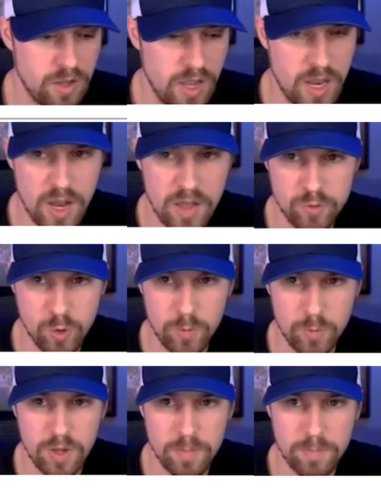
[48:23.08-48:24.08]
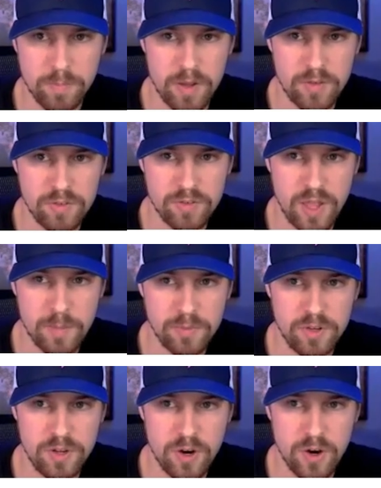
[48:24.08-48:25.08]
And I've grouped up my
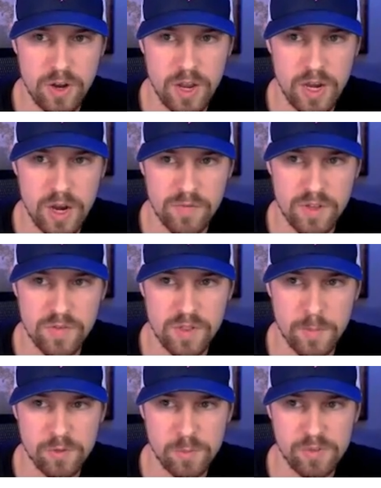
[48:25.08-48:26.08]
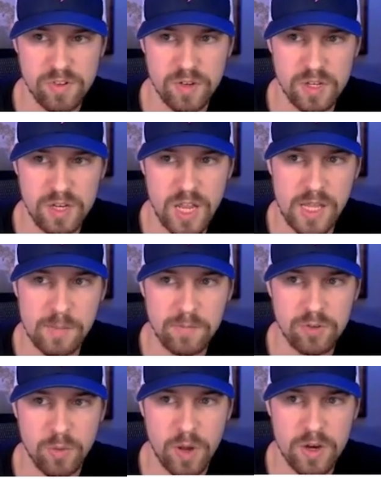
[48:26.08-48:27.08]
steps here, and I've given them specific
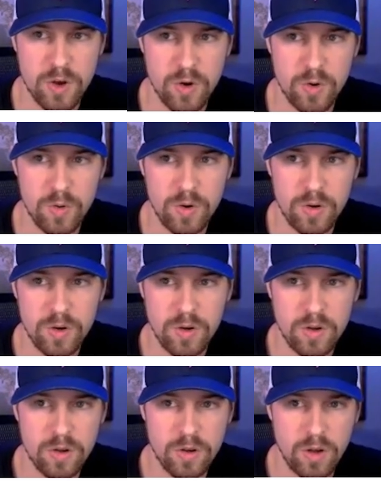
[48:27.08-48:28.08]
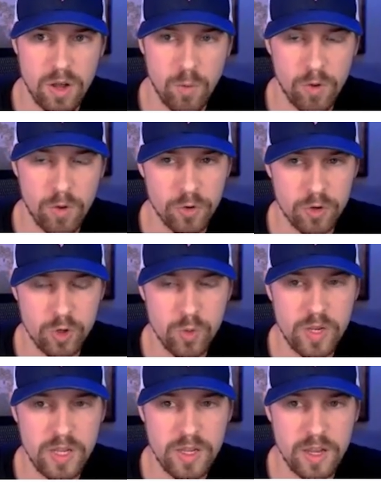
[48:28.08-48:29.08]
names so I know what they're
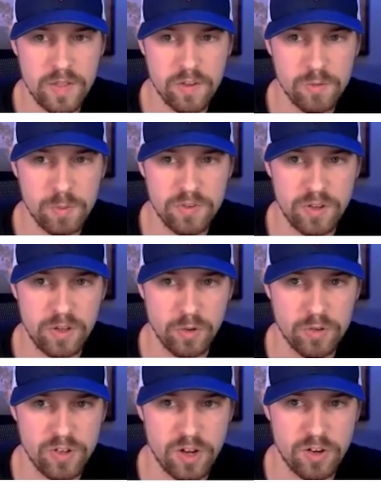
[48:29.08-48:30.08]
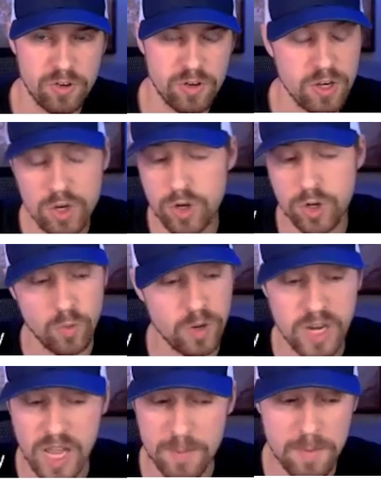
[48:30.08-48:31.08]
doing in this particular section. And you can
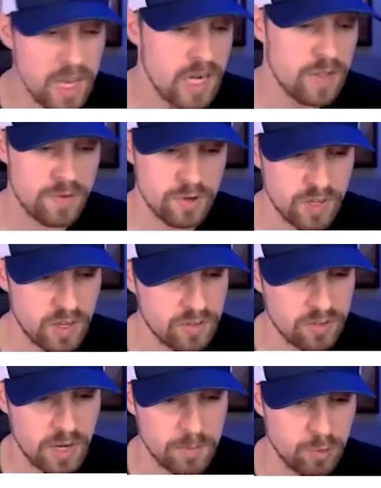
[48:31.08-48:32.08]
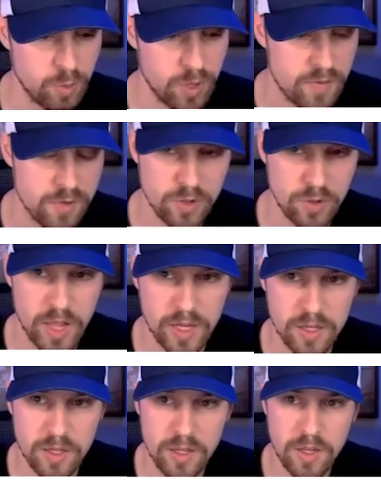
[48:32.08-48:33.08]
rename any of your test steps to whatever you
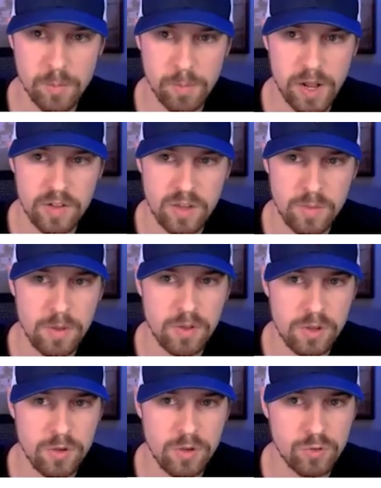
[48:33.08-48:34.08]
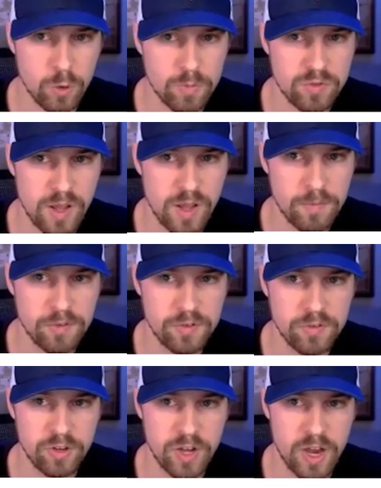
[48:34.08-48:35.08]
like. But I typically use group
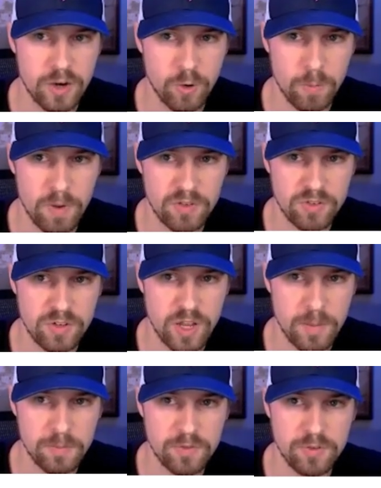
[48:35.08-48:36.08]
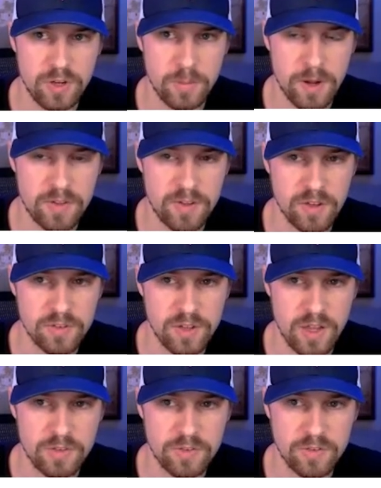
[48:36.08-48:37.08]
steps to kind of group my steps in my test
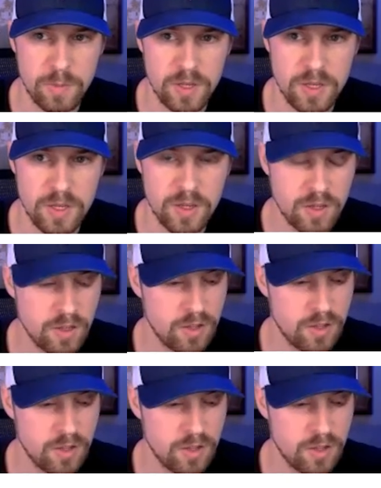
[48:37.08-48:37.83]
case to be